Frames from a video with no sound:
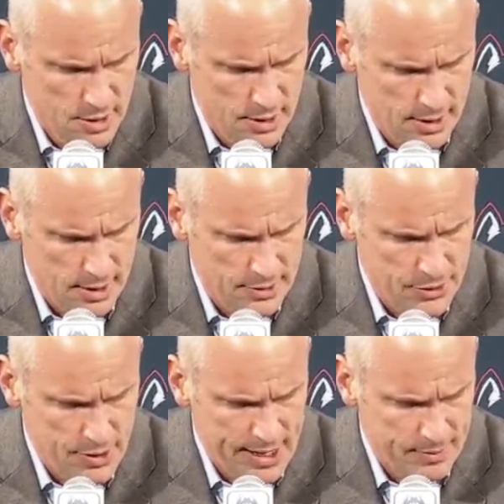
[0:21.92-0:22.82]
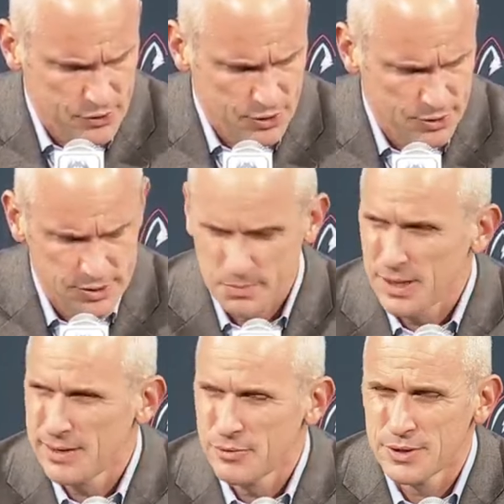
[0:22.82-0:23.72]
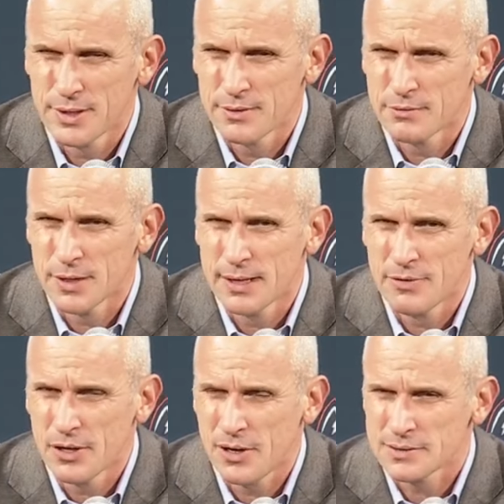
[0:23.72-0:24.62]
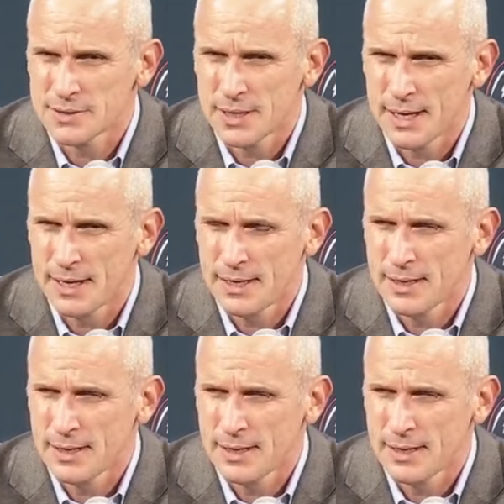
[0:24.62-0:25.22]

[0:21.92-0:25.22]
uh, New Hampshire. Just playing with a, real heavy heart today.